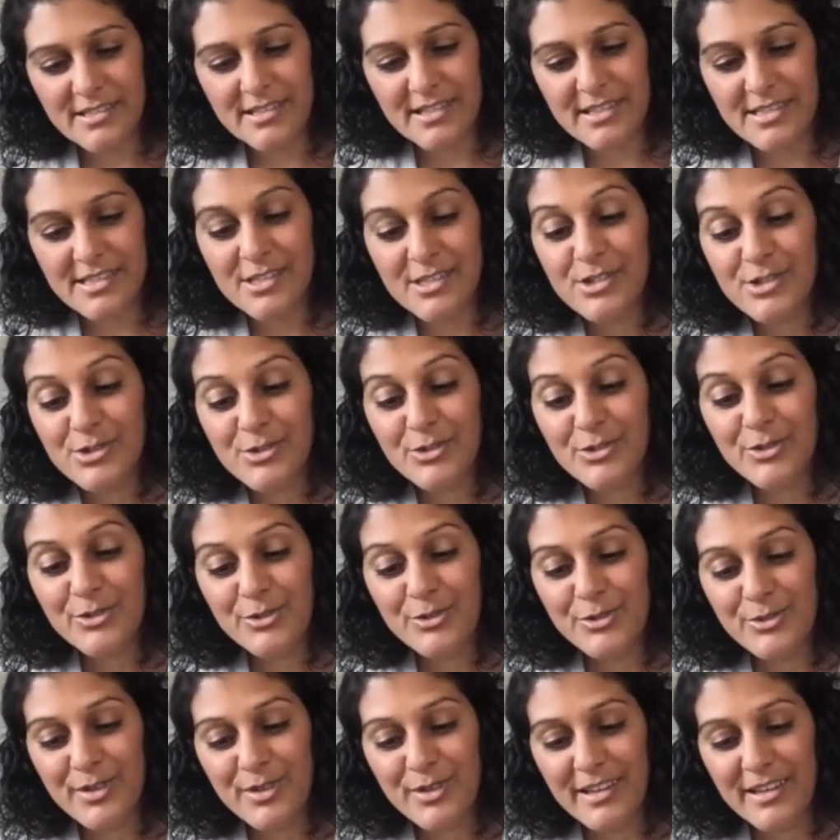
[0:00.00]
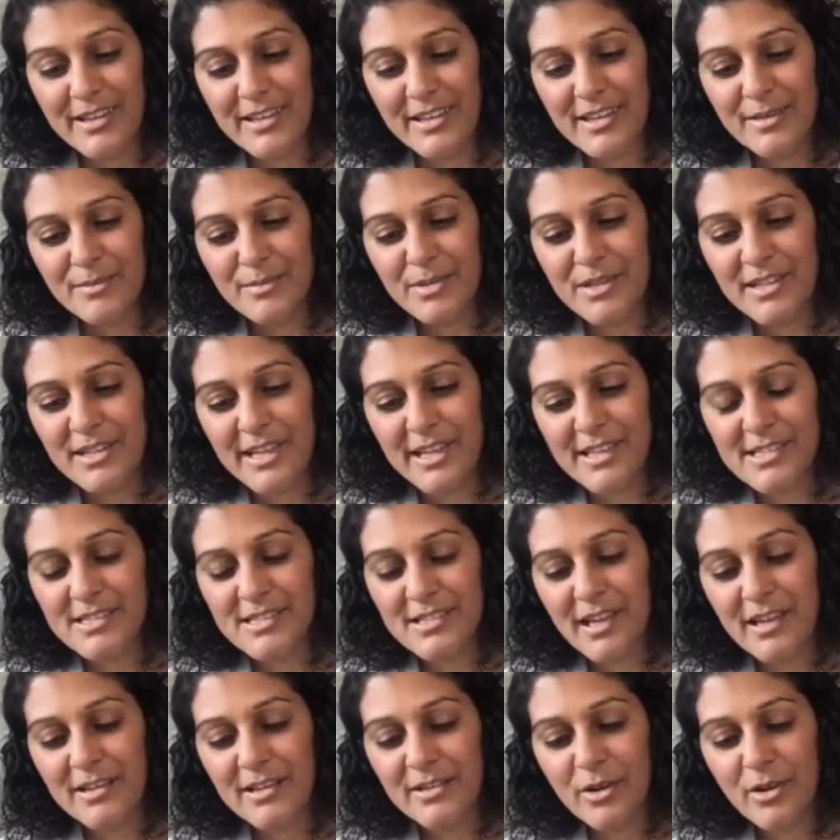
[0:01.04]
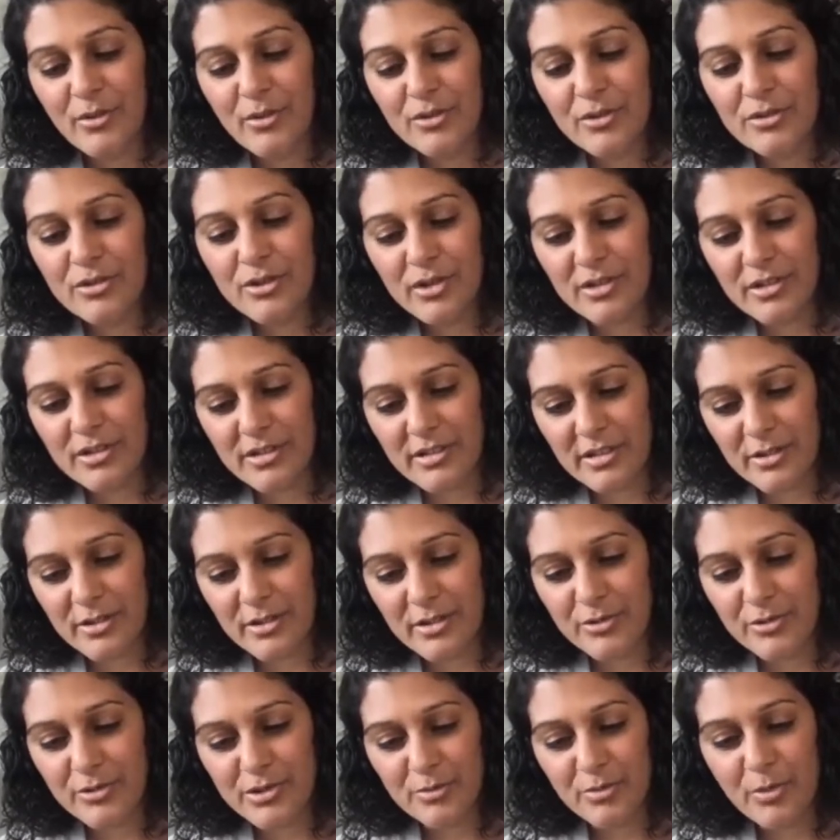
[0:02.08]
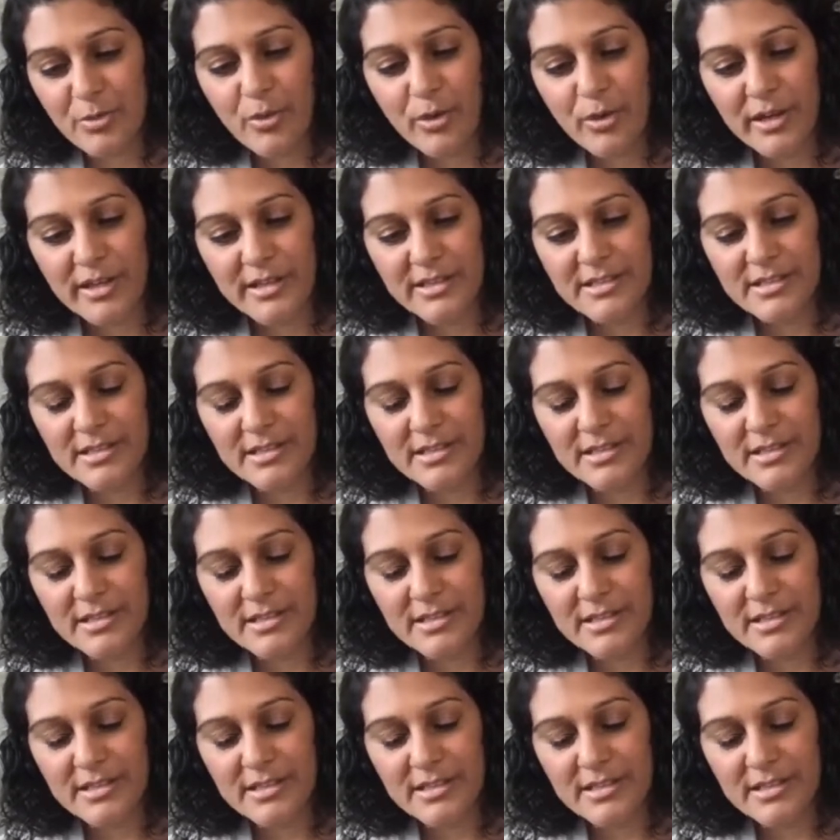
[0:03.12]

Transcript: This is true, but let's not overlook a crucial point.